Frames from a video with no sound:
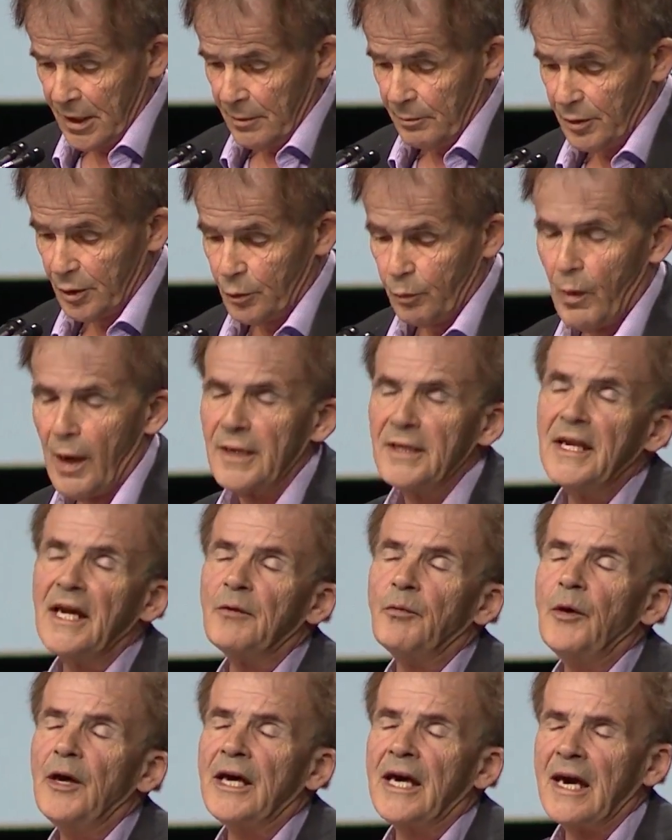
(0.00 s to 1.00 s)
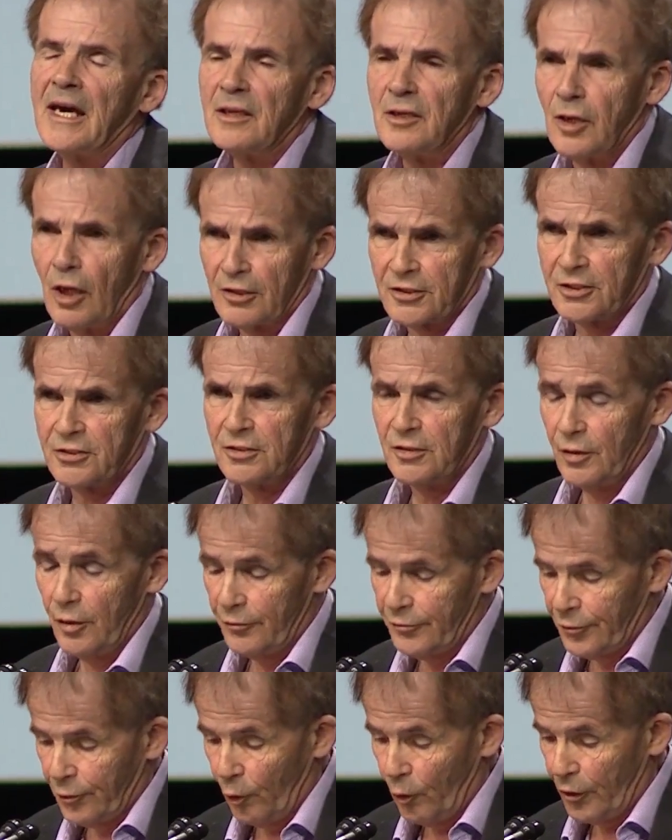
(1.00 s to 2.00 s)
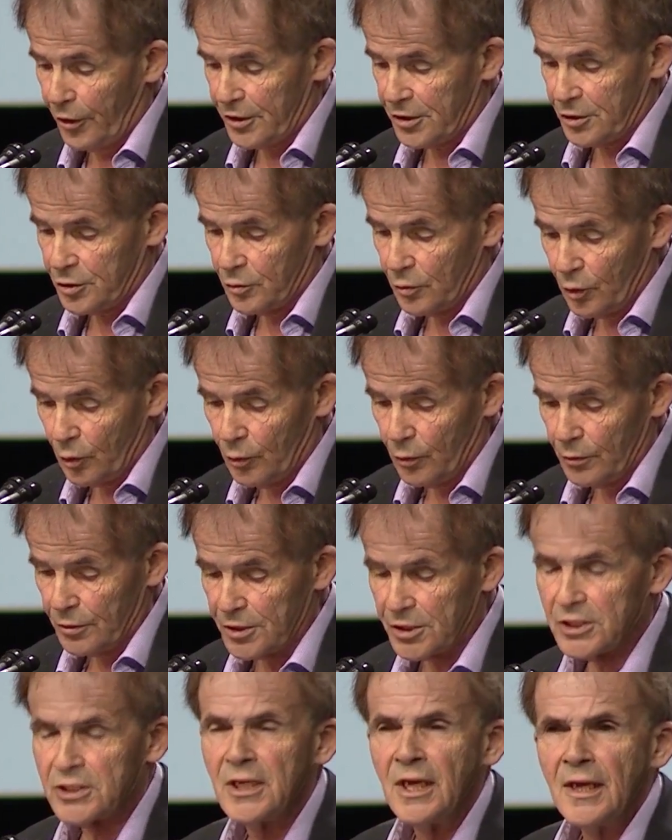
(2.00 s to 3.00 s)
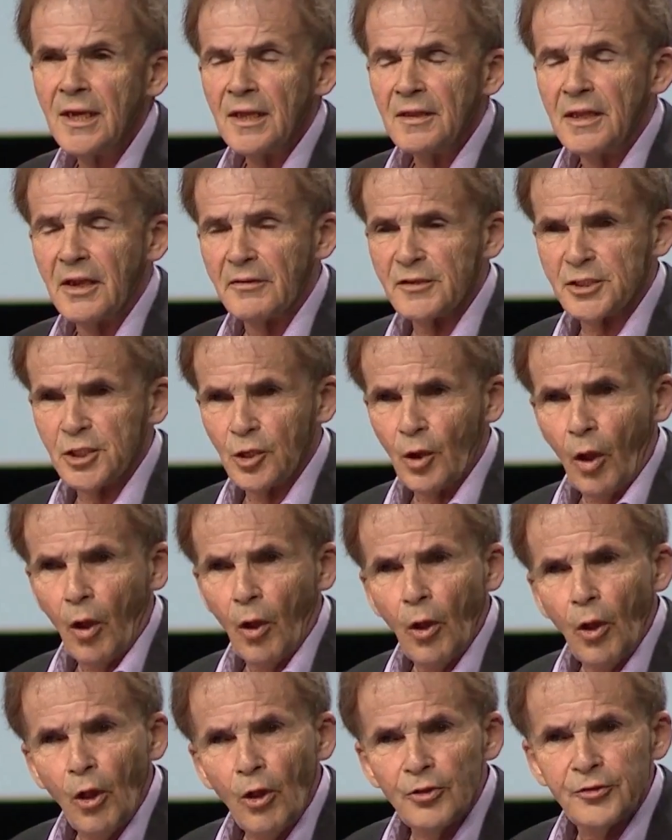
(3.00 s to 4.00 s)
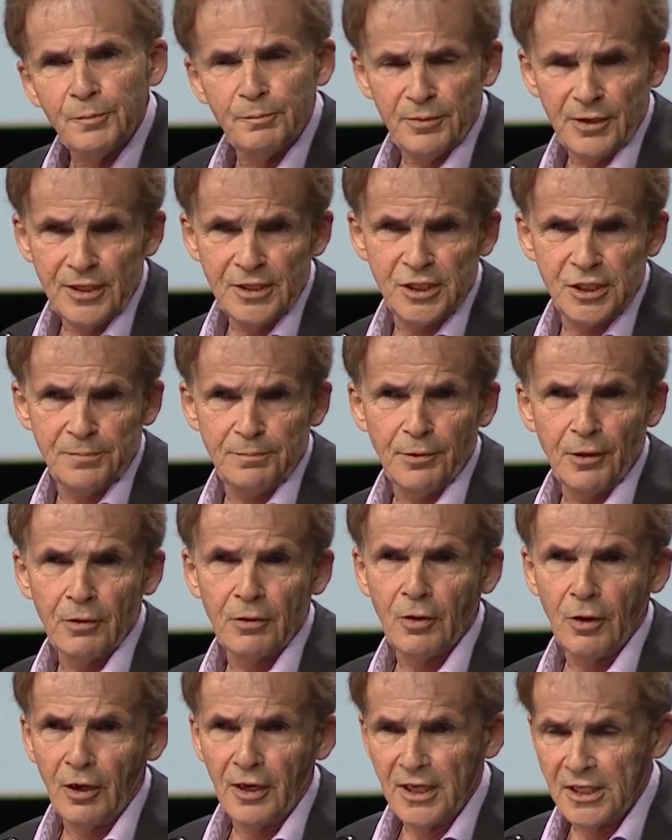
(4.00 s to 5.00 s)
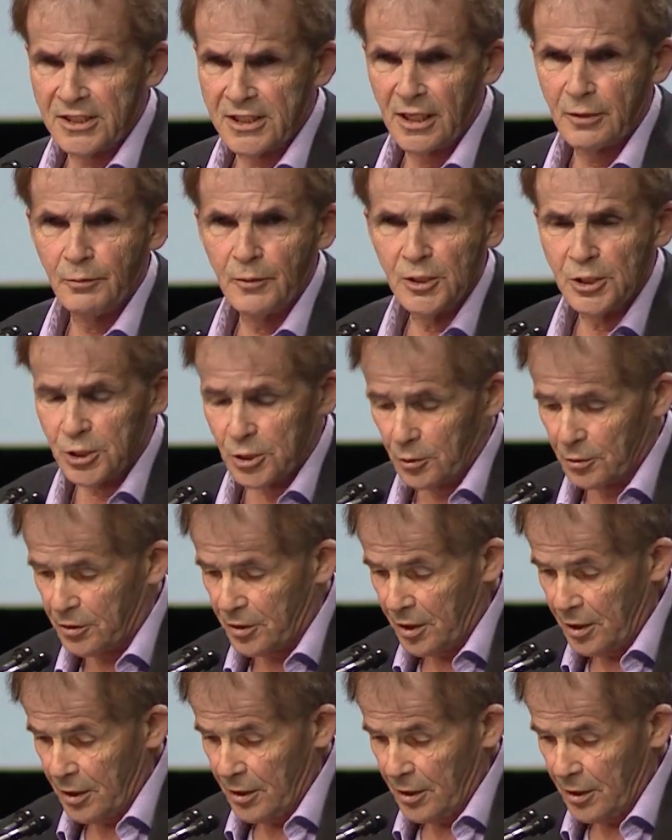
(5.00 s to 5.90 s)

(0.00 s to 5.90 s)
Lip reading: but one that we cannot afford to lose. There is an old principle, colleagues, that we should